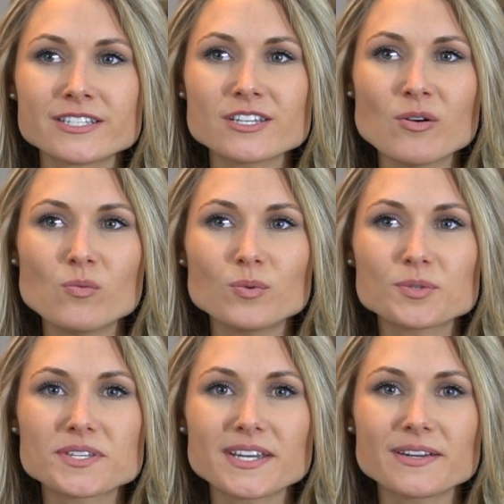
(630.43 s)
So we'll
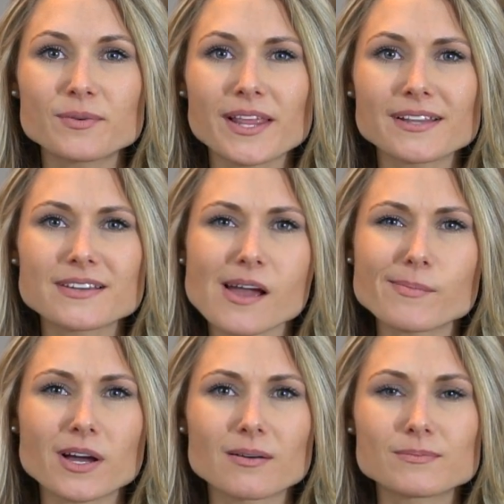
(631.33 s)
see when that time
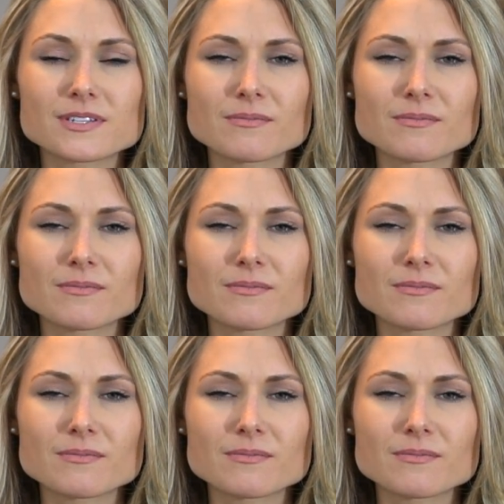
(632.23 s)
comes.